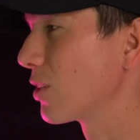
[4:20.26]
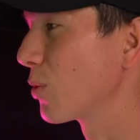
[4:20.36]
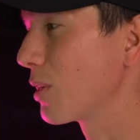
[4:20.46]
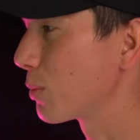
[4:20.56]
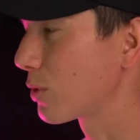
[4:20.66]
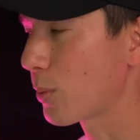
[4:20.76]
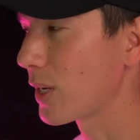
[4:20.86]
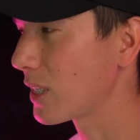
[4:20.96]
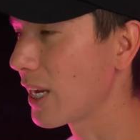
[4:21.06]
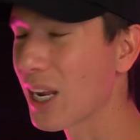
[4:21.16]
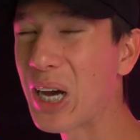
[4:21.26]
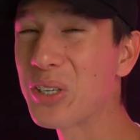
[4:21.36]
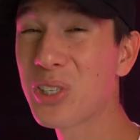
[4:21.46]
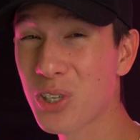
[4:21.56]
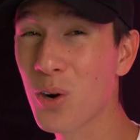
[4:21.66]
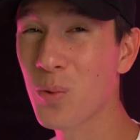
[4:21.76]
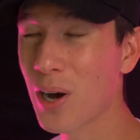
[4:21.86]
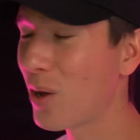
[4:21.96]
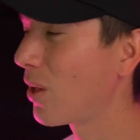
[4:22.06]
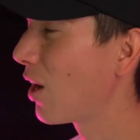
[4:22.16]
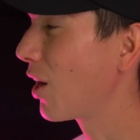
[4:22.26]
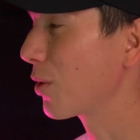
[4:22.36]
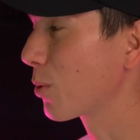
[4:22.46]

the noise was already taken out so well on